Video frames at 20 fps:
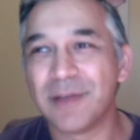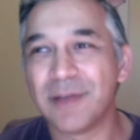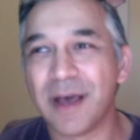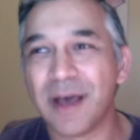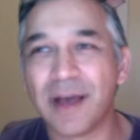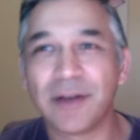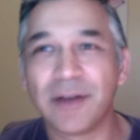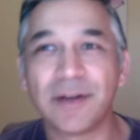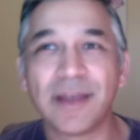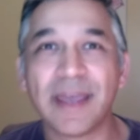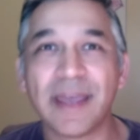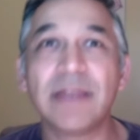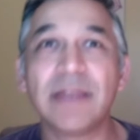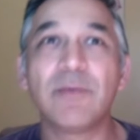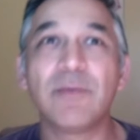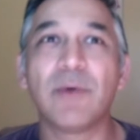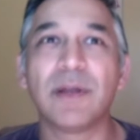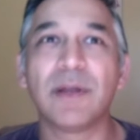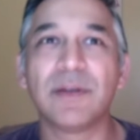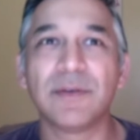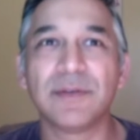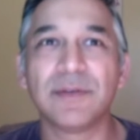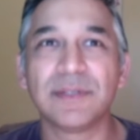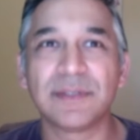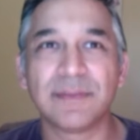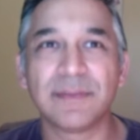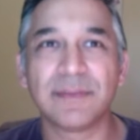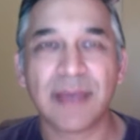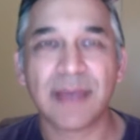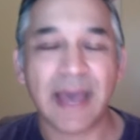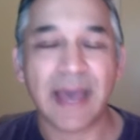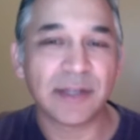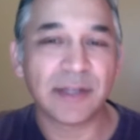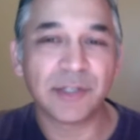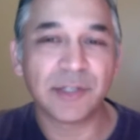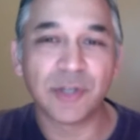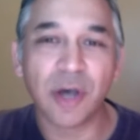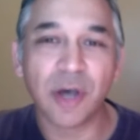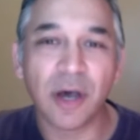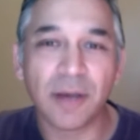don't know anyone who's had a
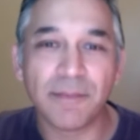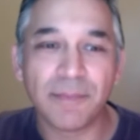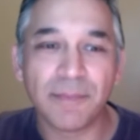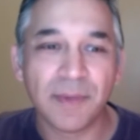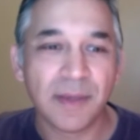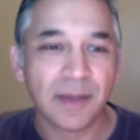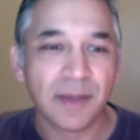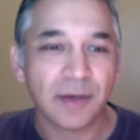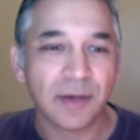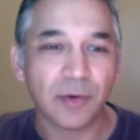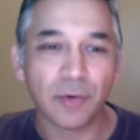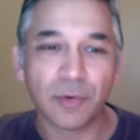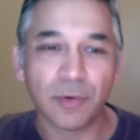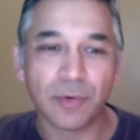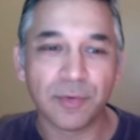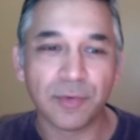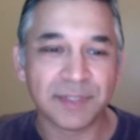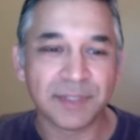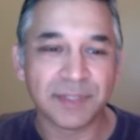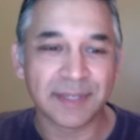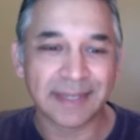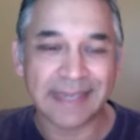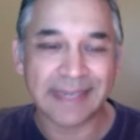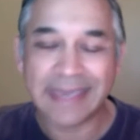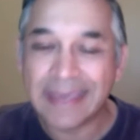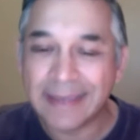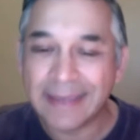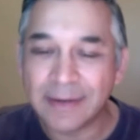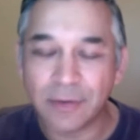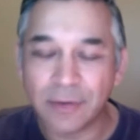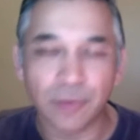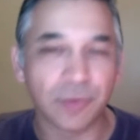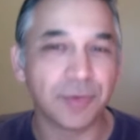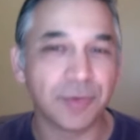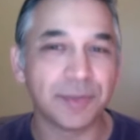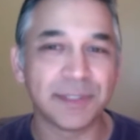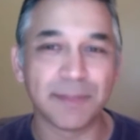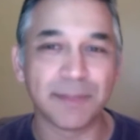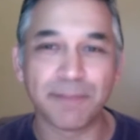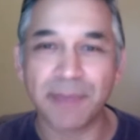job or who's a kid or
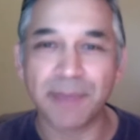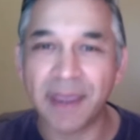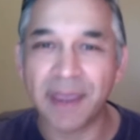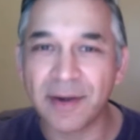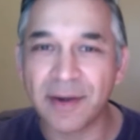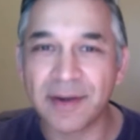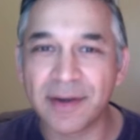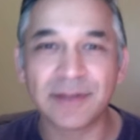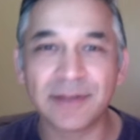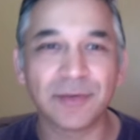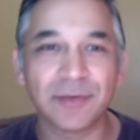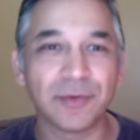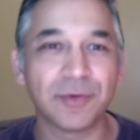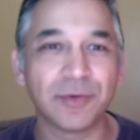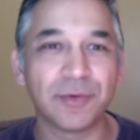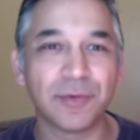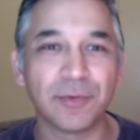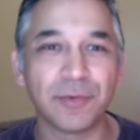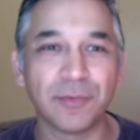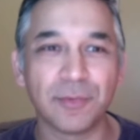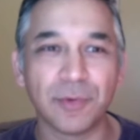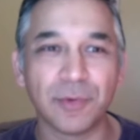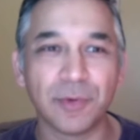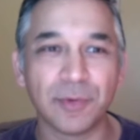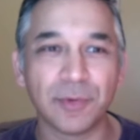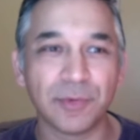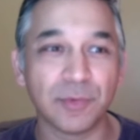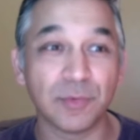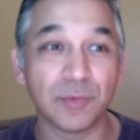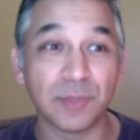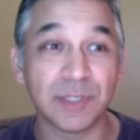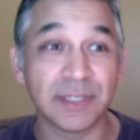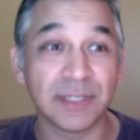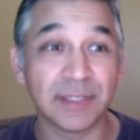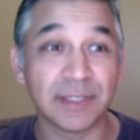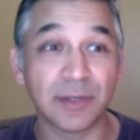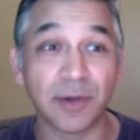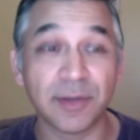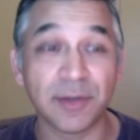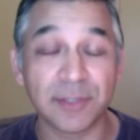who's a parent or who
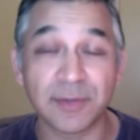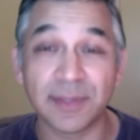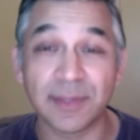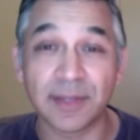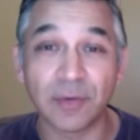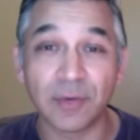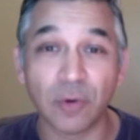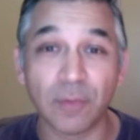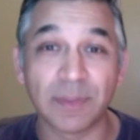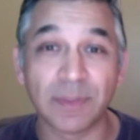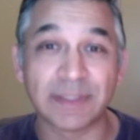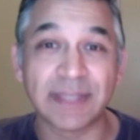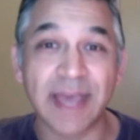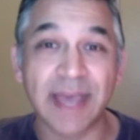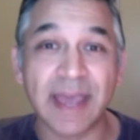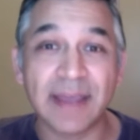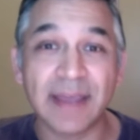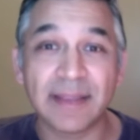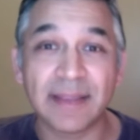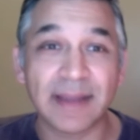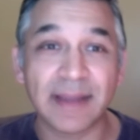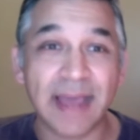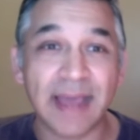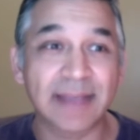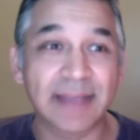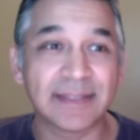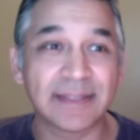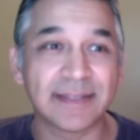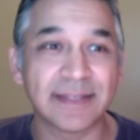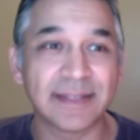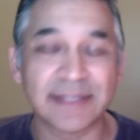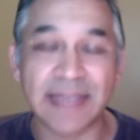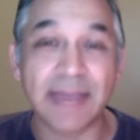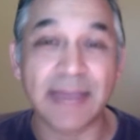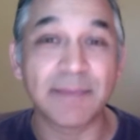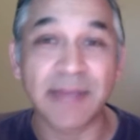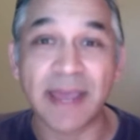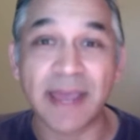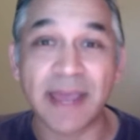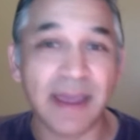just goes through the normal day that has the
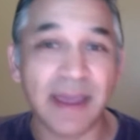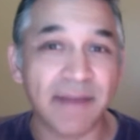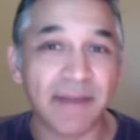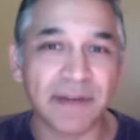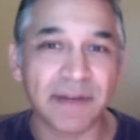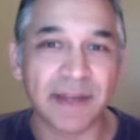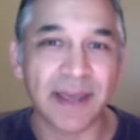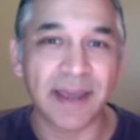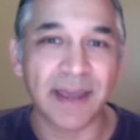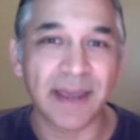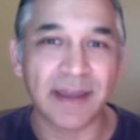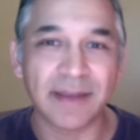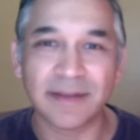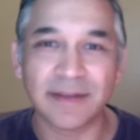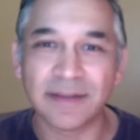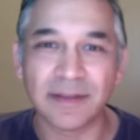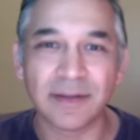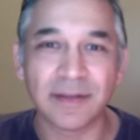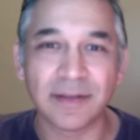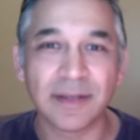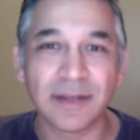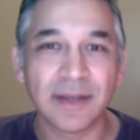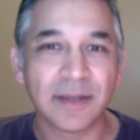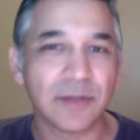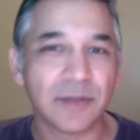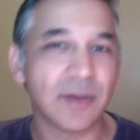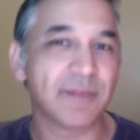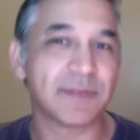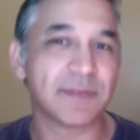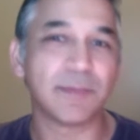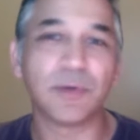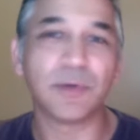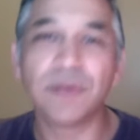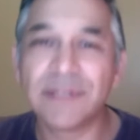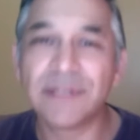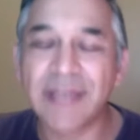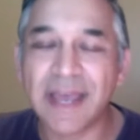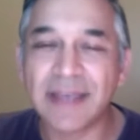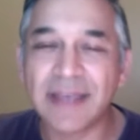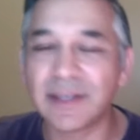same day every day. You have some good
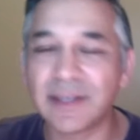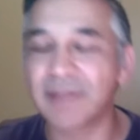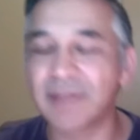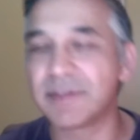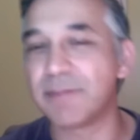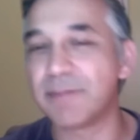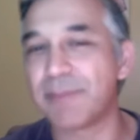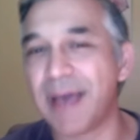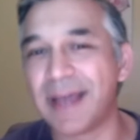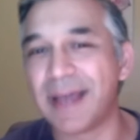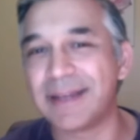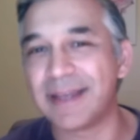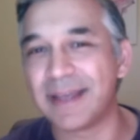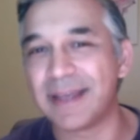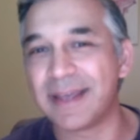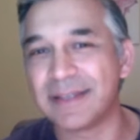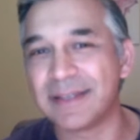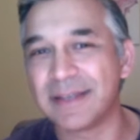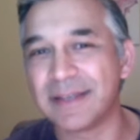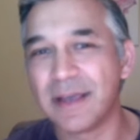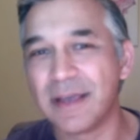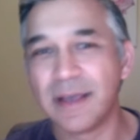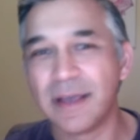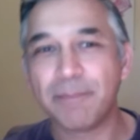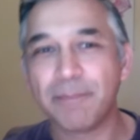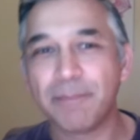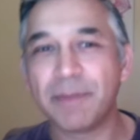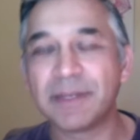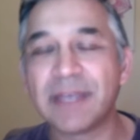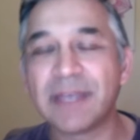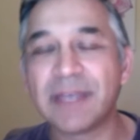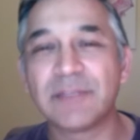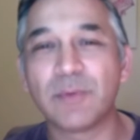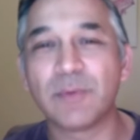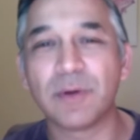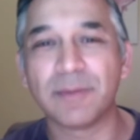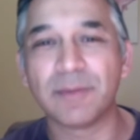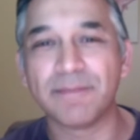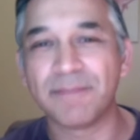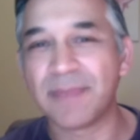days, you have some bad days. But guess
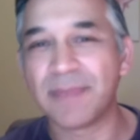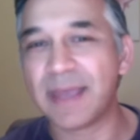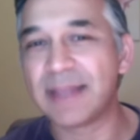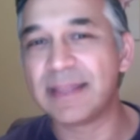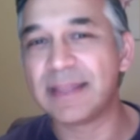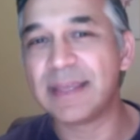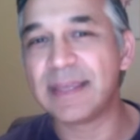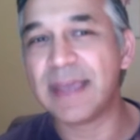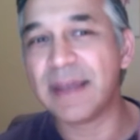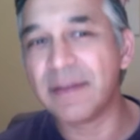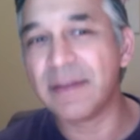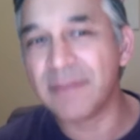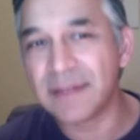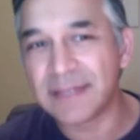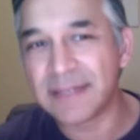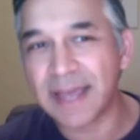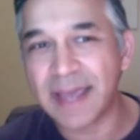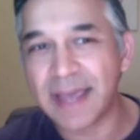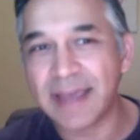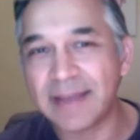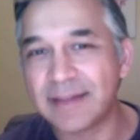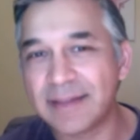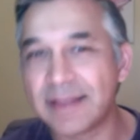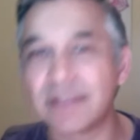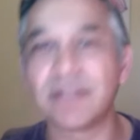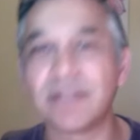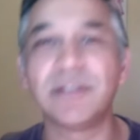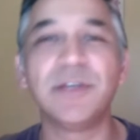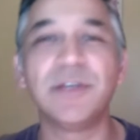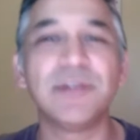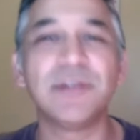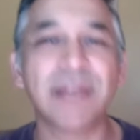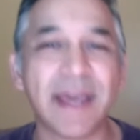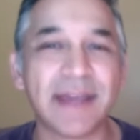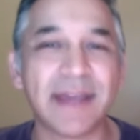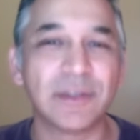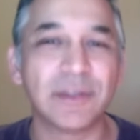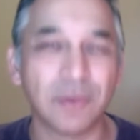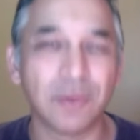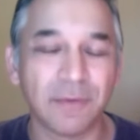what? At the end of the day, there's a new
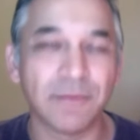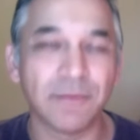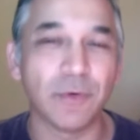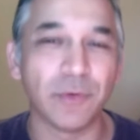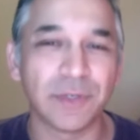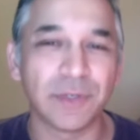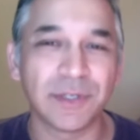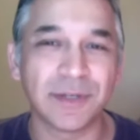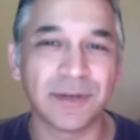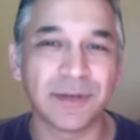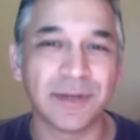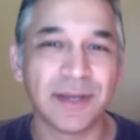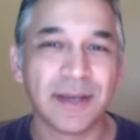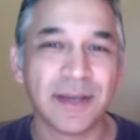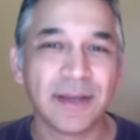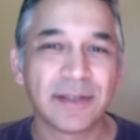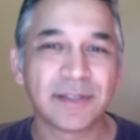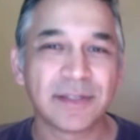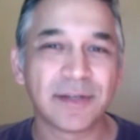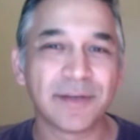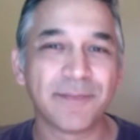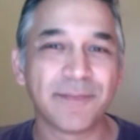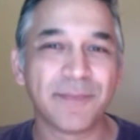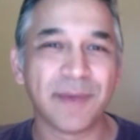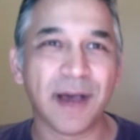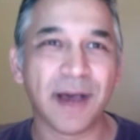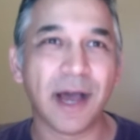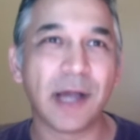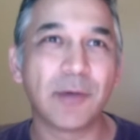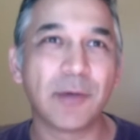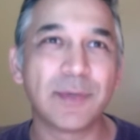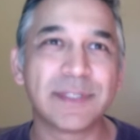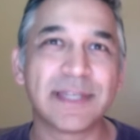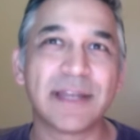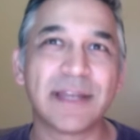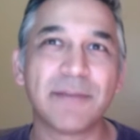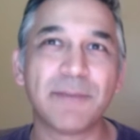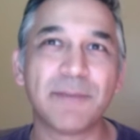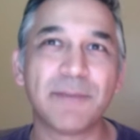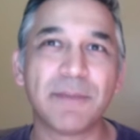day to look forward to. So I always
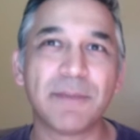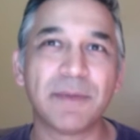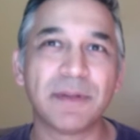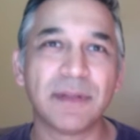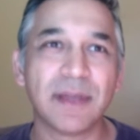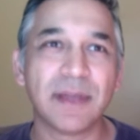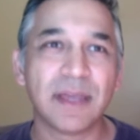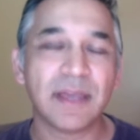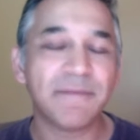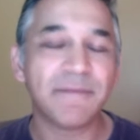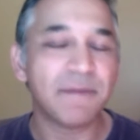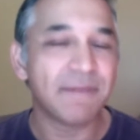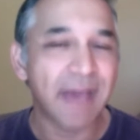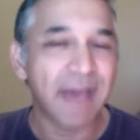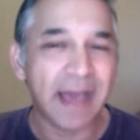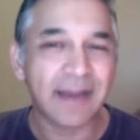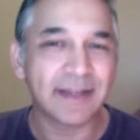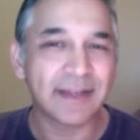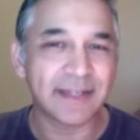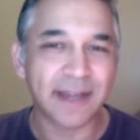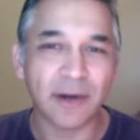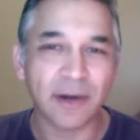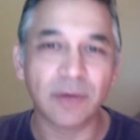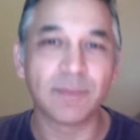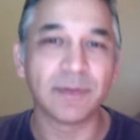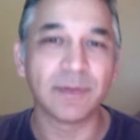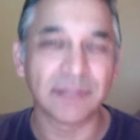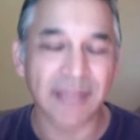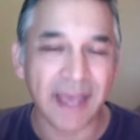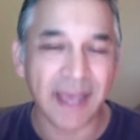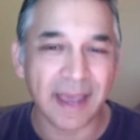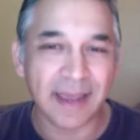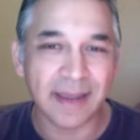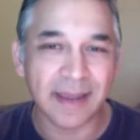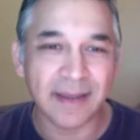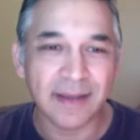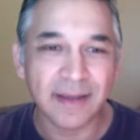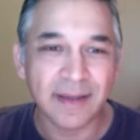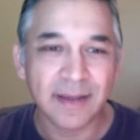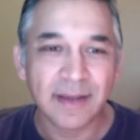say to people, if you've had a terrible
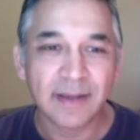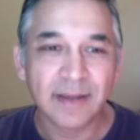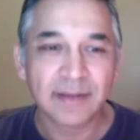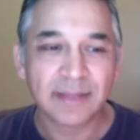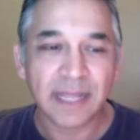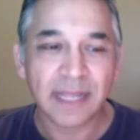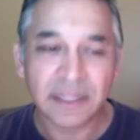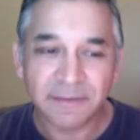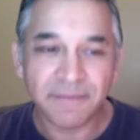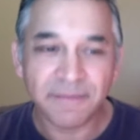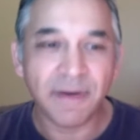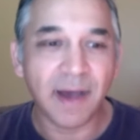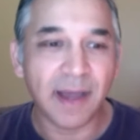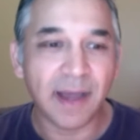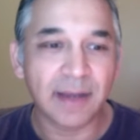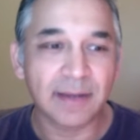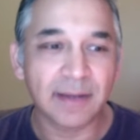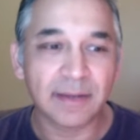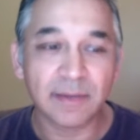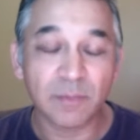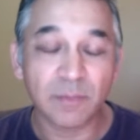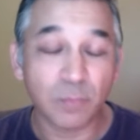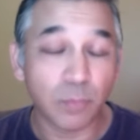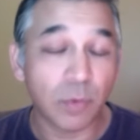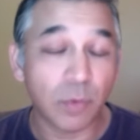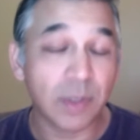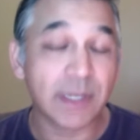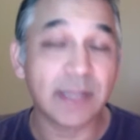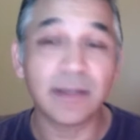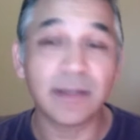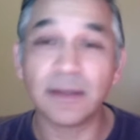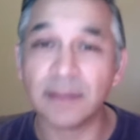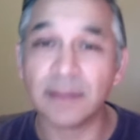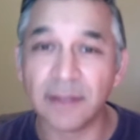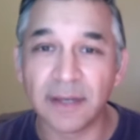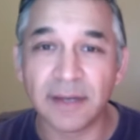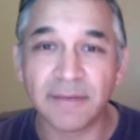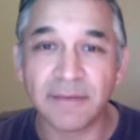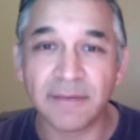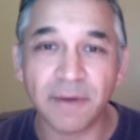day, that's fine. What can you
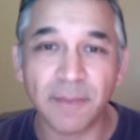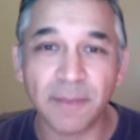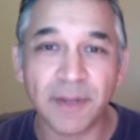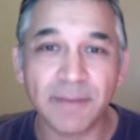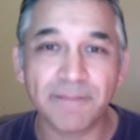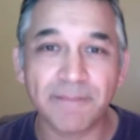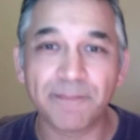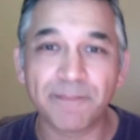learn from it?